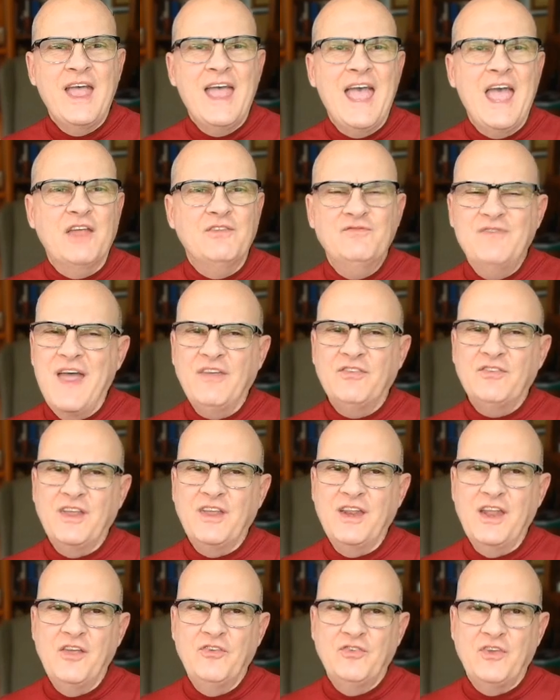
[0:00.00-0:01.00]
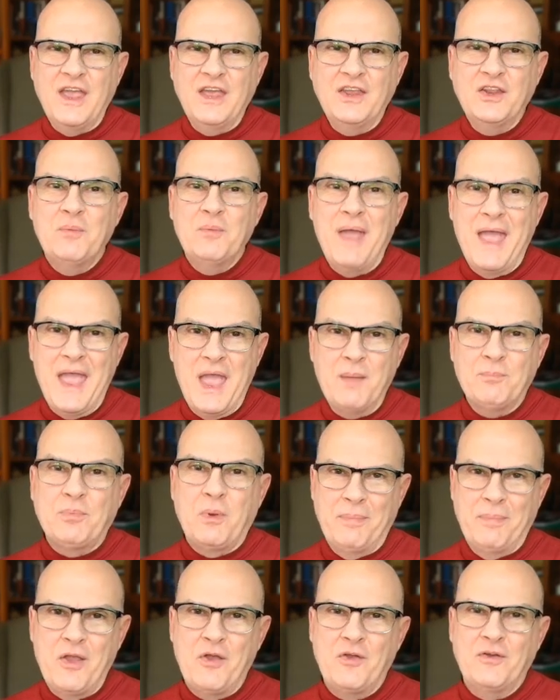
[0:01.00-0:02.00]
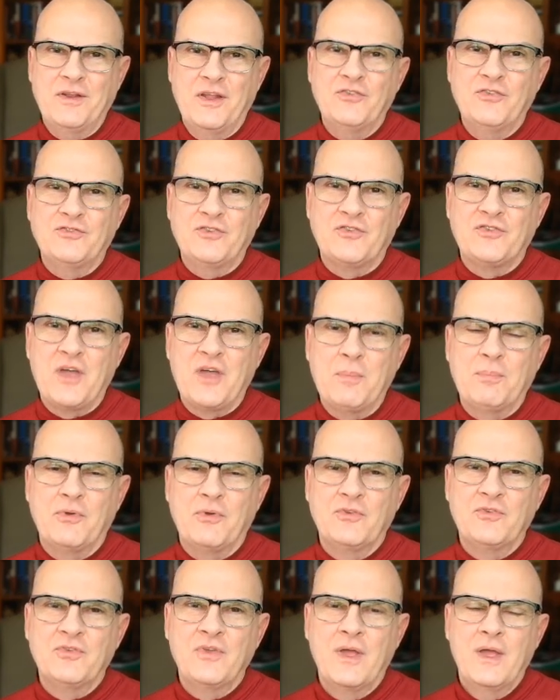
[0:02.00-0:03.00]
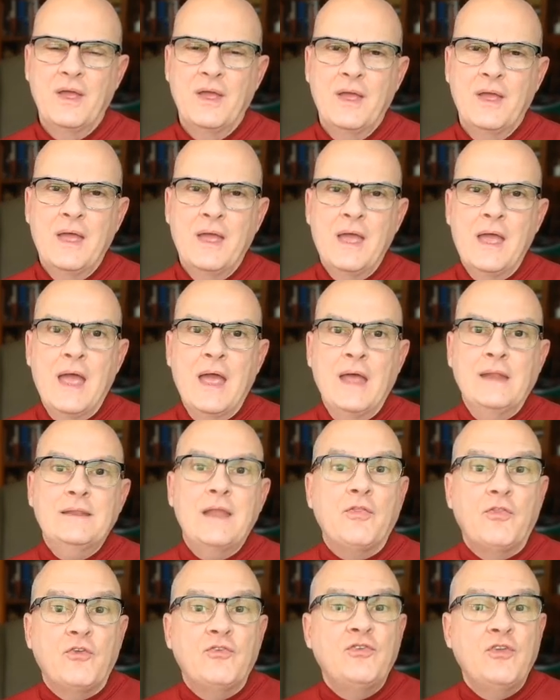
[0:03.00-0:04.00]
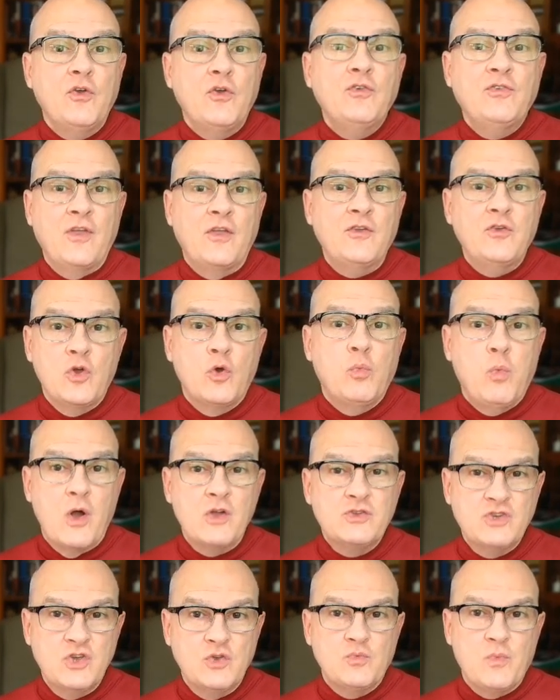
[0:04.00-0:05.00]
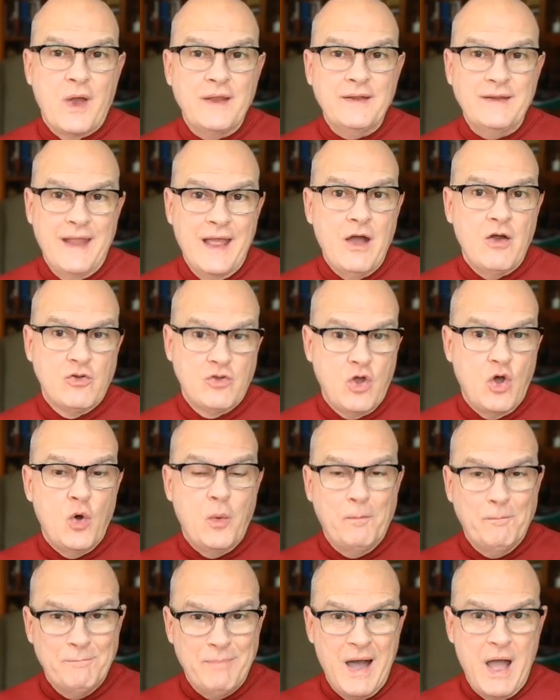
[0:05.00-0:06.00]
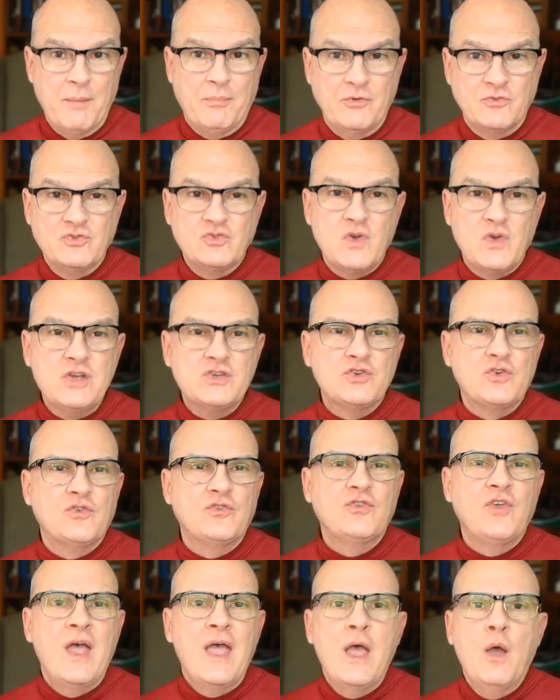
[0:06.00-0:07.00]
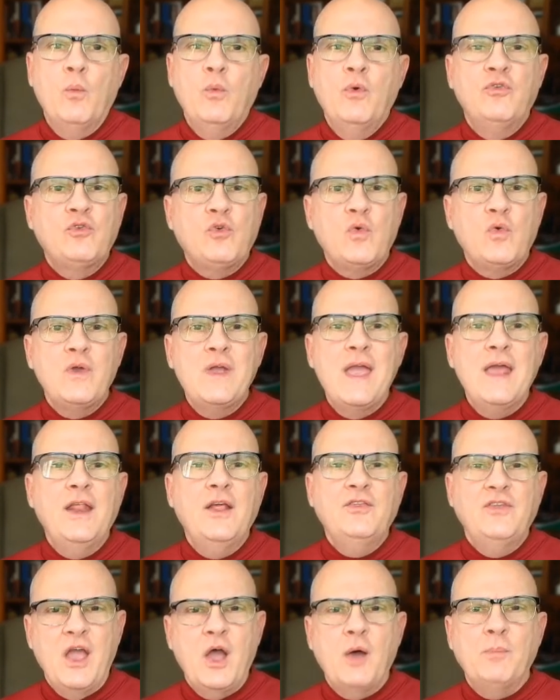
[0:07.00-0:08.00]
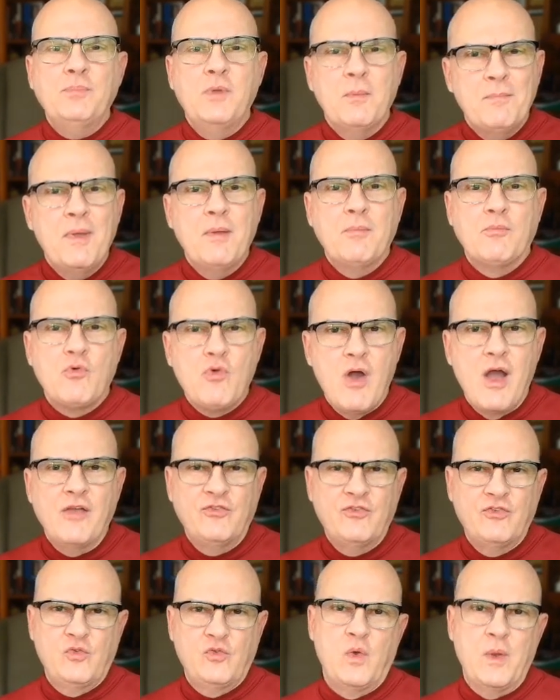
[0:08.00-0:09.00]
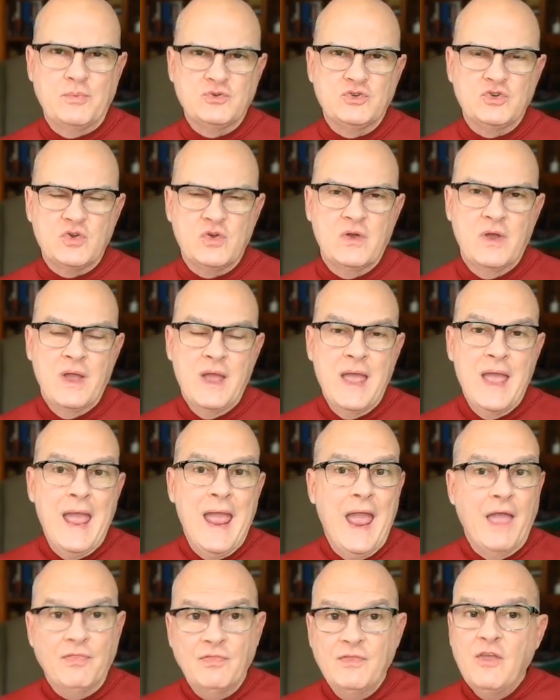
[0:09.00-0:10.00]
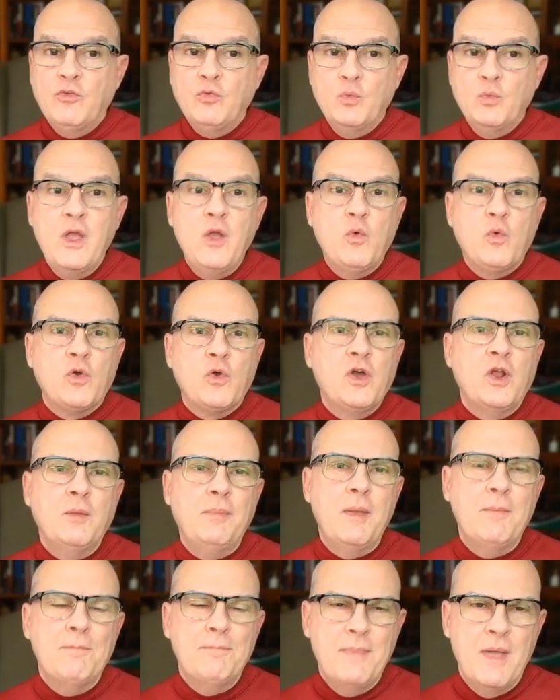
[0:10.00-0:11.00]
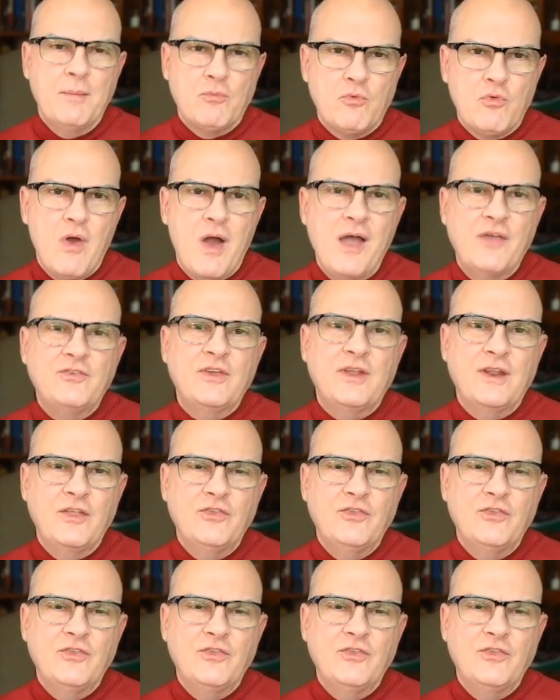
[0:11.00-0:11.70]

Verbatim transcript: advancing his kingdom, and preparing his disciples. Now, the series that you're watching right now, called Bible Treasures, was created to help you memorize Scripture. And this week we're going to be memorizing and